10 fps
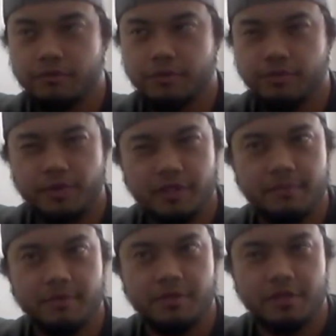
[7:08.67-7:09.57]
Drew
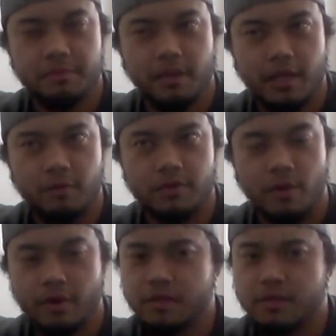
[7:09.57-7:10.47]
really just playing with
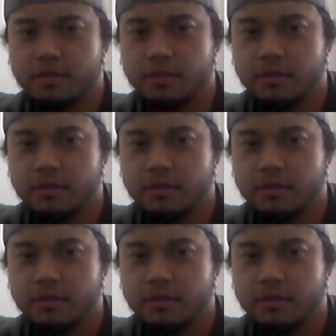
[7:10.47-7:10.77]
toys?